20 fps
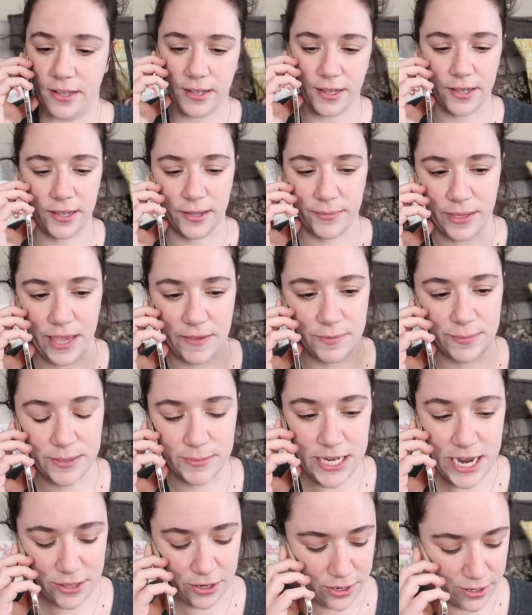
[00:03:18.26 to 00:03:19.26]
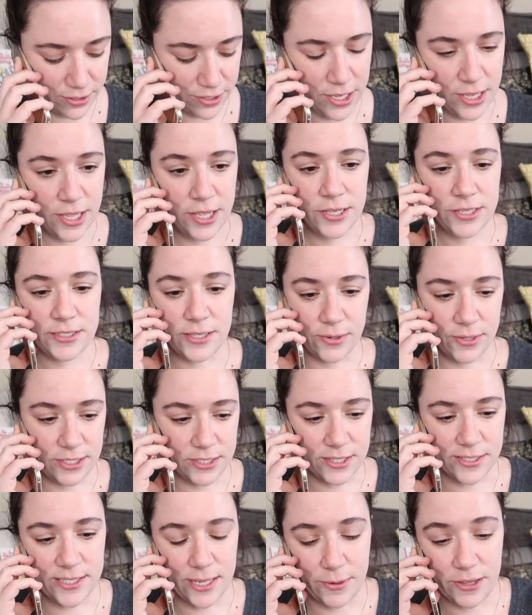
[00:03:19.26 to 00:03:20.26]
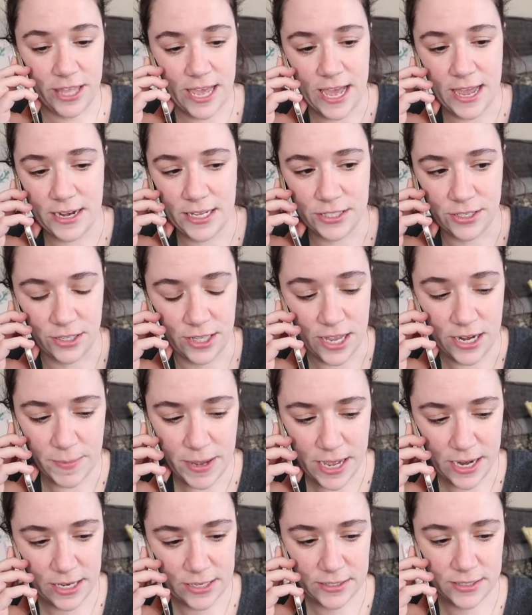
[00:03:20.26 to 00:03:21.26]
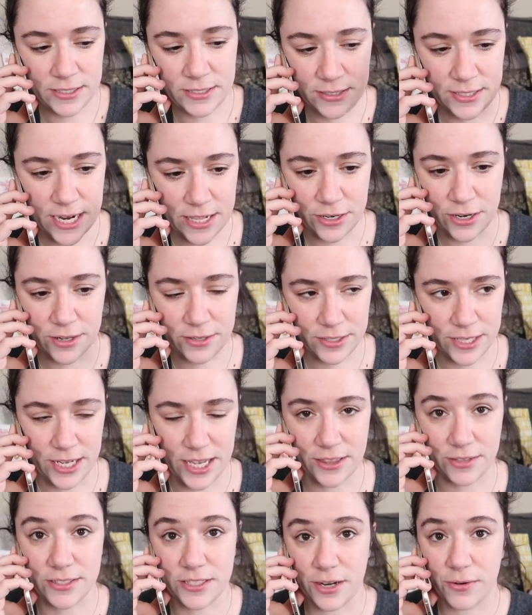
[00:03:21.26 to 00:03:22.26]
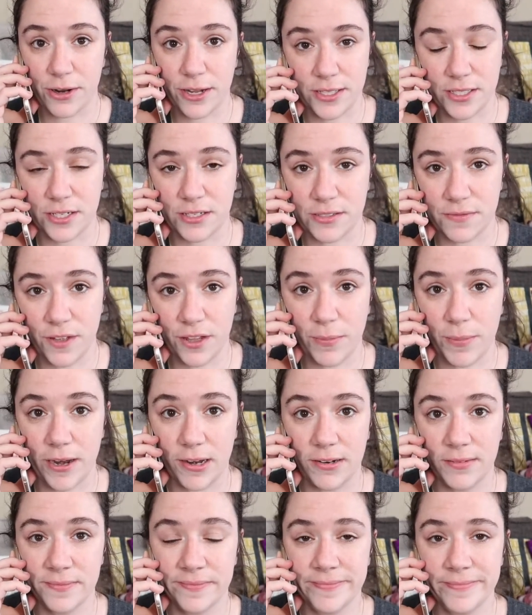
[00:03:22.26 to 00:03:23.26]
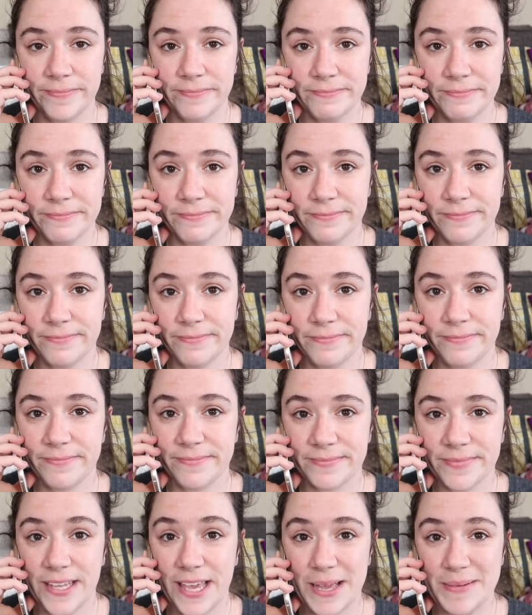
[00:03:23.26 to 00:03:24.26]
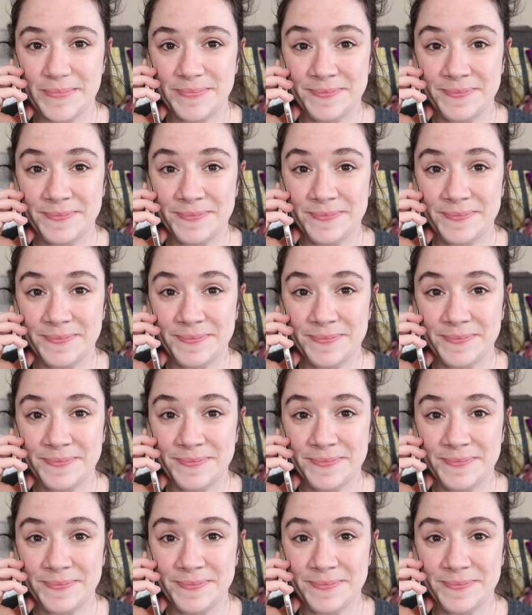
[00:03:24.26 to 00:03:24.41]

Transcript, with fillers: um, gave him some Tylenol, so he's all set with that. He took the antibiotics, Tylenol, and he had those steroids, and he's feeling better. Yeah.